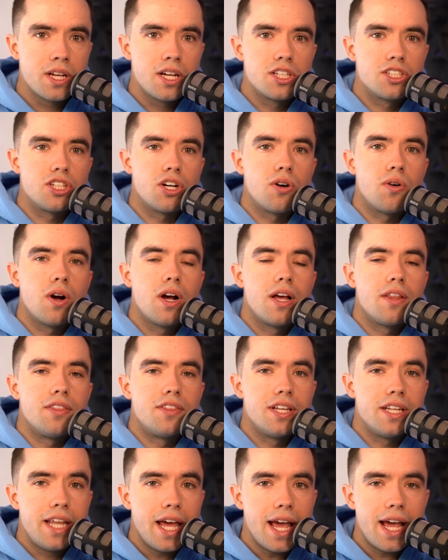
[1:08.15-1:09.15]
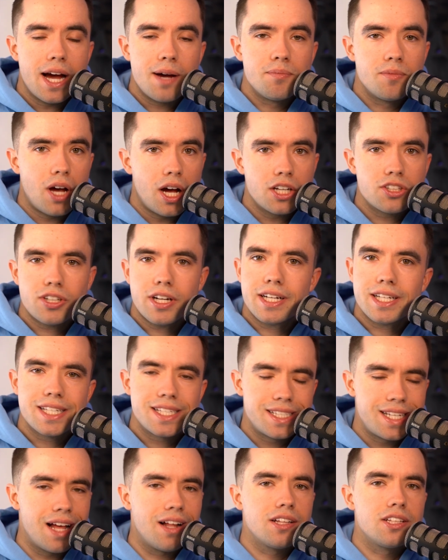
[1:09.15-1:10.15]
So today I'm not trying to
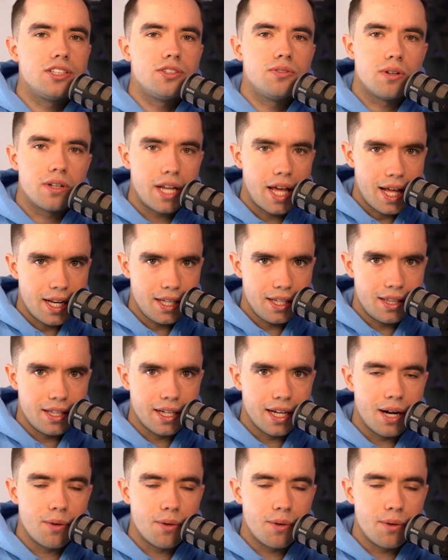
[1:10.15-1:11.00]
sell you on anything.